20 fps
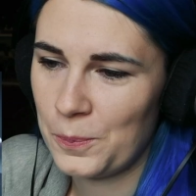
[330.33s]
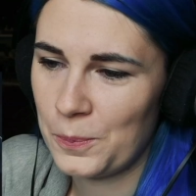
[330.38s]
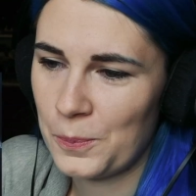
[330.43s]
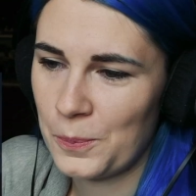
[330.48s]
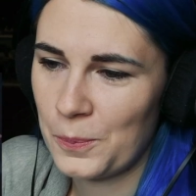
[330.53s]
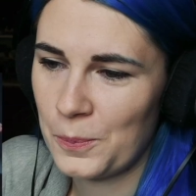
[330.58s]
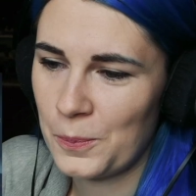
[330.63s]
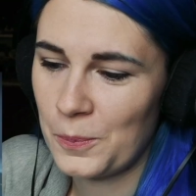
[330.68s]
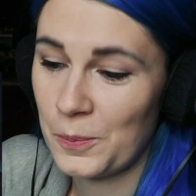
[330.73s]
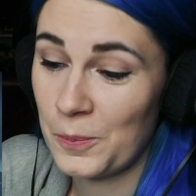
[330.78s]

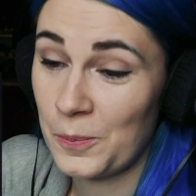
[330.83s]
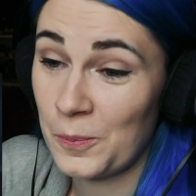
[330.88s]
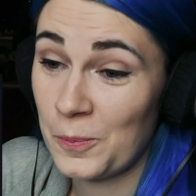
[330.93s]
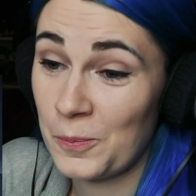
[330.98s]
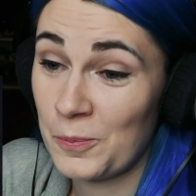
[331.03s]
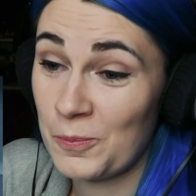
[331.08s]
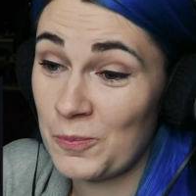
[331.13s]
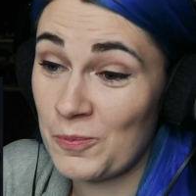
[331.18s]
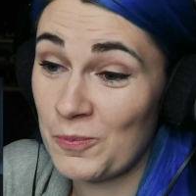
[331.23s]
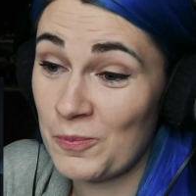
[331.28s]

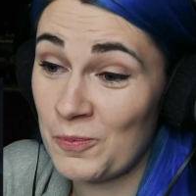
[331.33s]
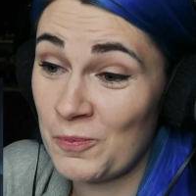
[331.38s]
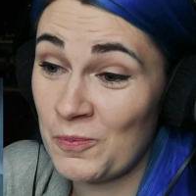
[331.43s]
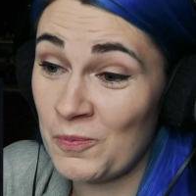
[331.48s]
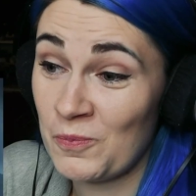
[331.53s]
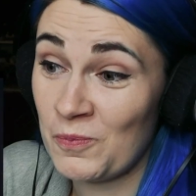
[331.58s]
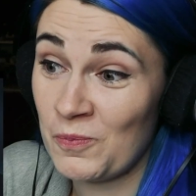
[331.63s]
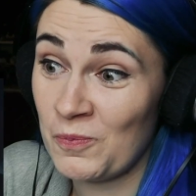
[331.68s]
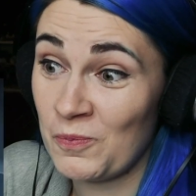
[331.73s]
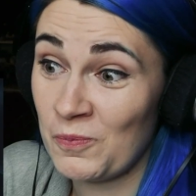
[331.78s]

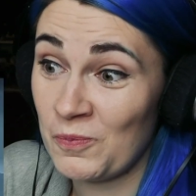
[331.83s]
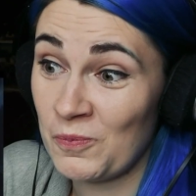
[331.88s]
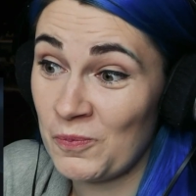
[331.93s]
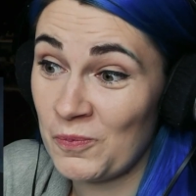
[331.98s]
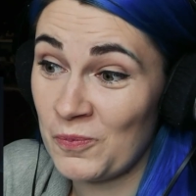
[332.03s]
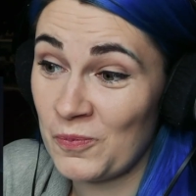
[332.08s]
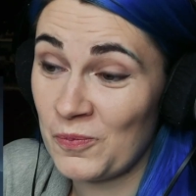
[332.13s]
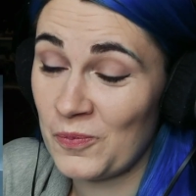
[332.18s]
(no one is talking)